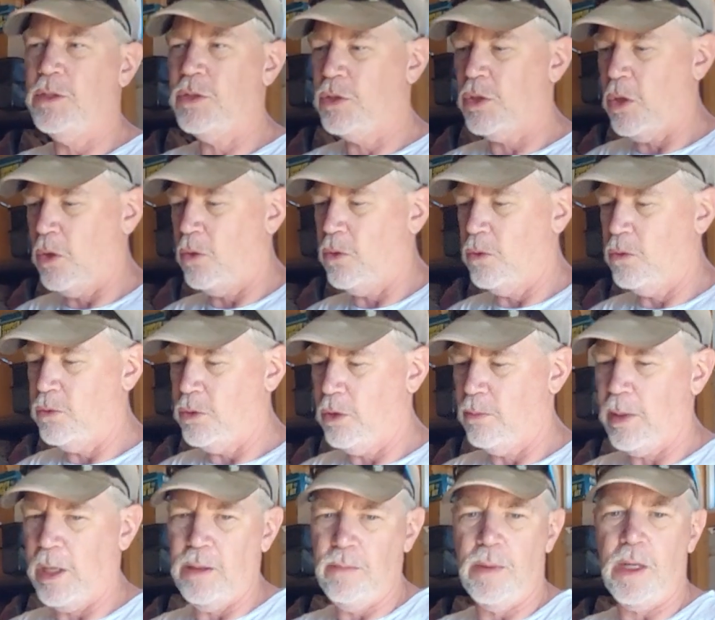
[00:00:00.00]
so
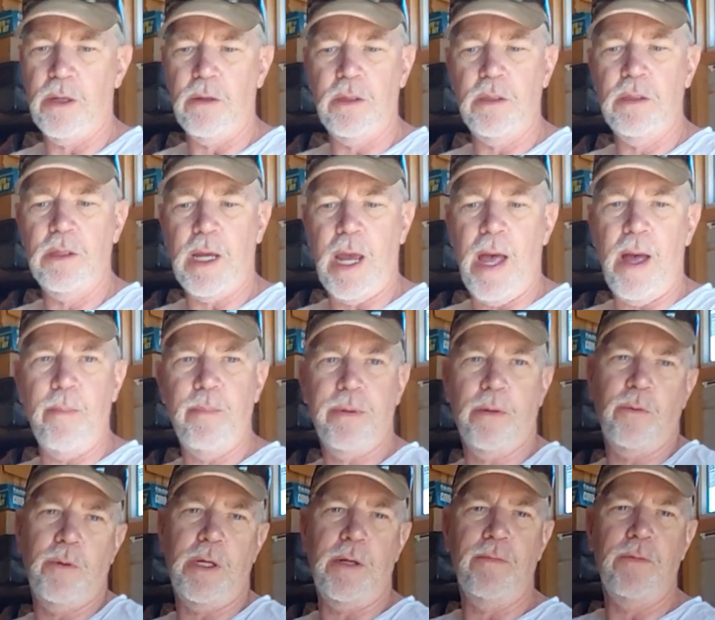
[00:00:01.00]
your main bearing cap,
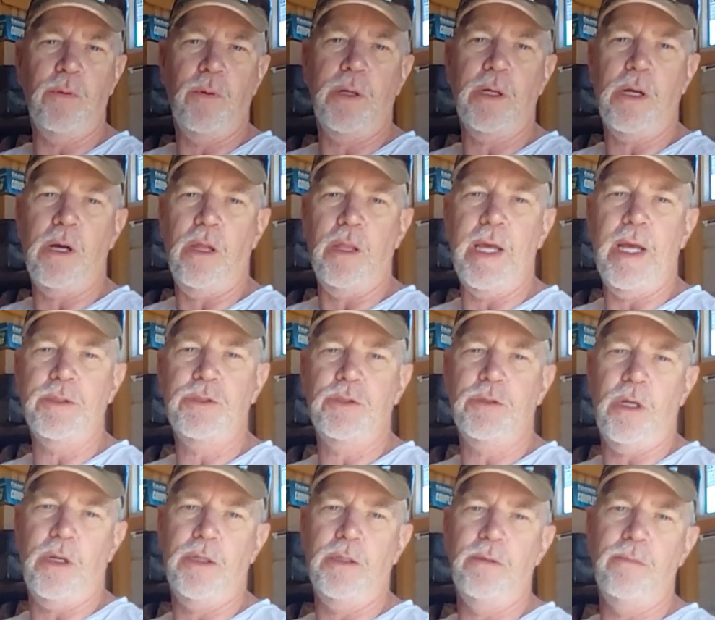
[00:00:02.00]
or whatever you want to call that,
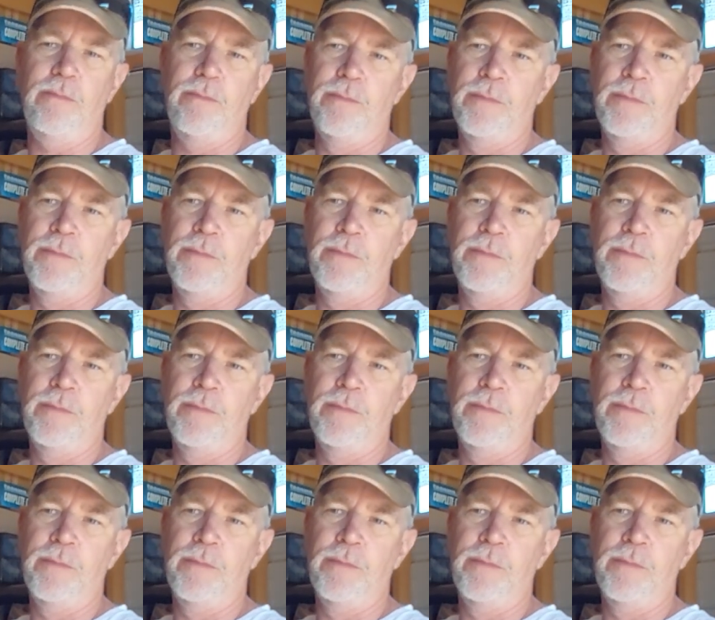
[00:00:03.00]
stud,